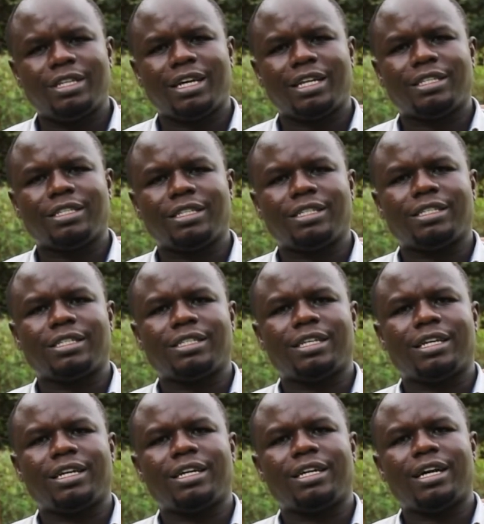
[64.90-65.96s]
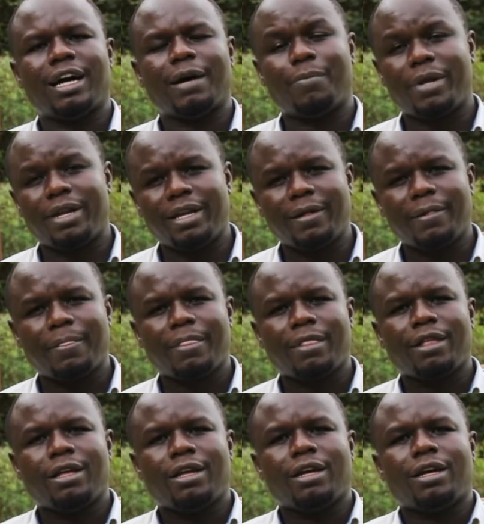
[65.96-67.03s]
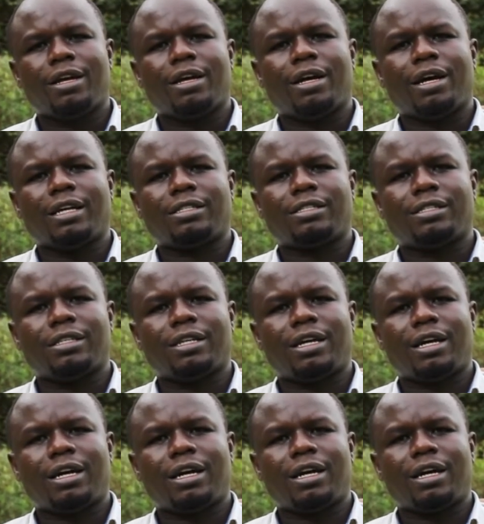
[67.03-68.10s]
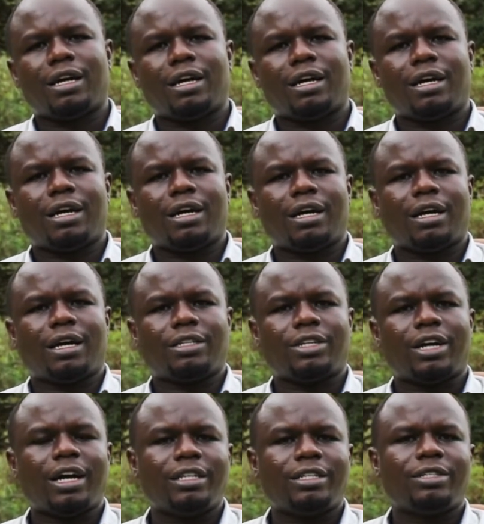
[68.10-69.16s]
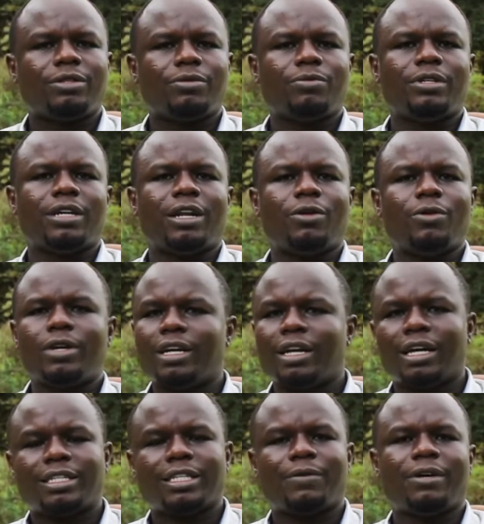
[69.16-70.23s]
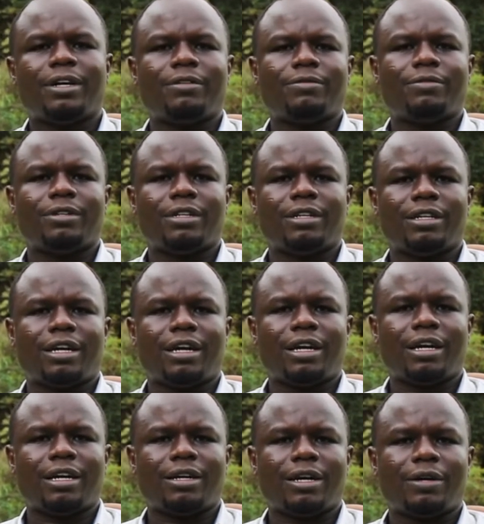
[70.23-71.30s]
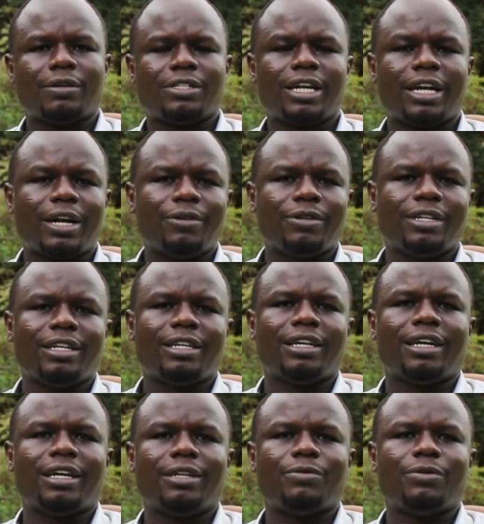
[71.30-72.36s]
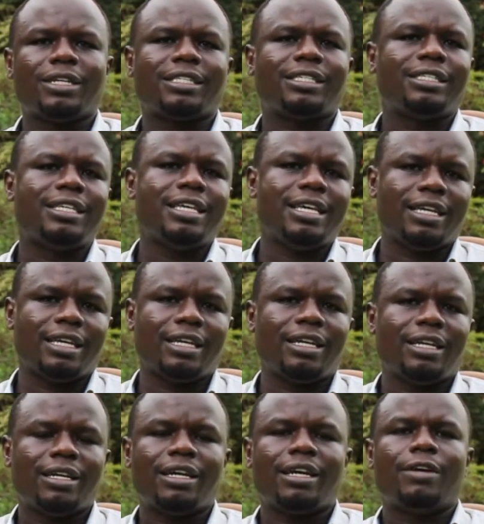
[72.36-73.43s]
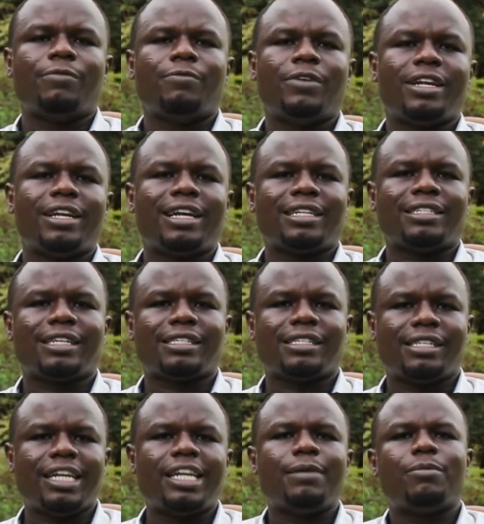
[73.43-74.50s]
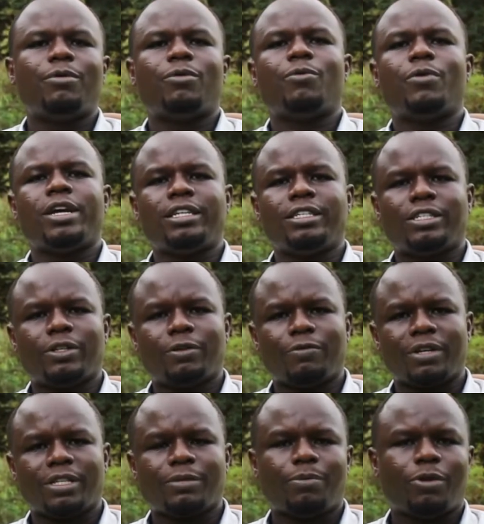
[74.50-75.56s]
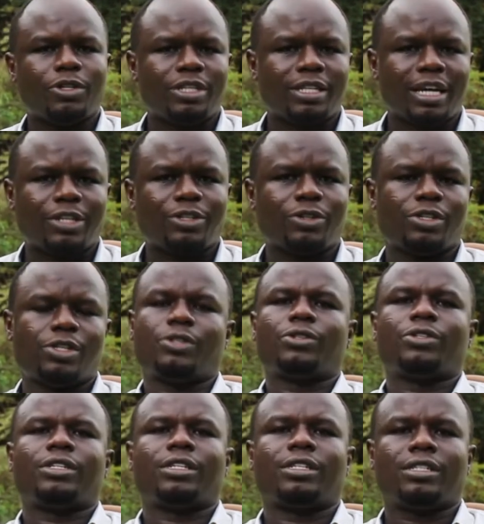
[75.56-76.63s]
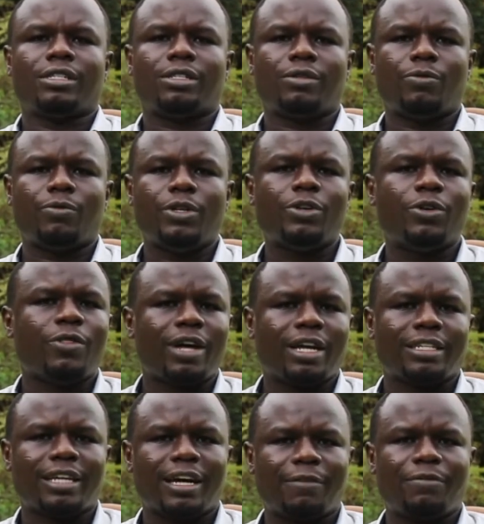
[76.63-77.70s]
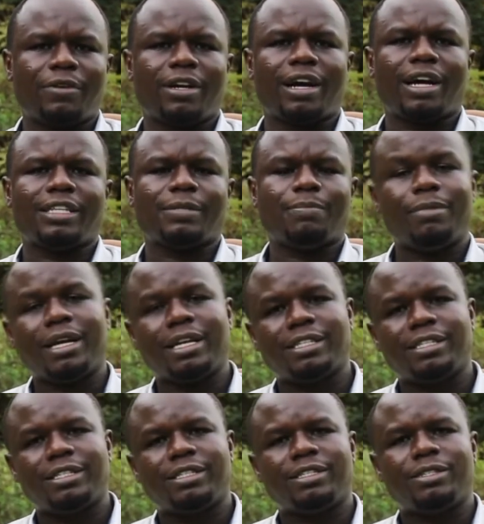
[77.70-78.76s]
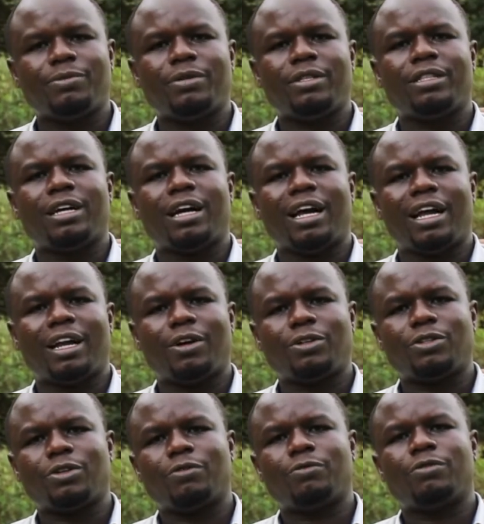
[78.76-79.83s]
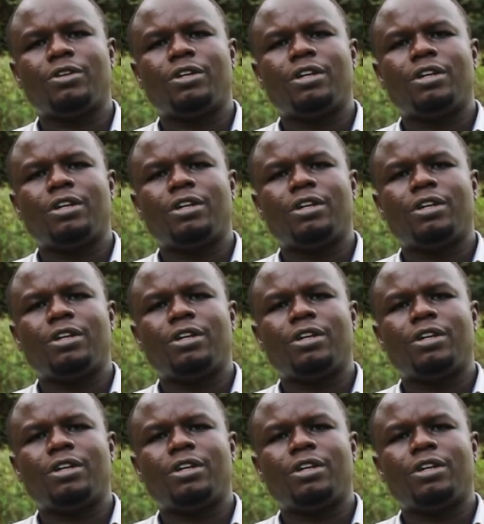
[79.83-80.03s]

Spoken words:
that is happening. As a church, we are looking at our surrounding, and we are seeing very unsustainable ways of exploiting natural resources. We know that Africa is blessed with a lot of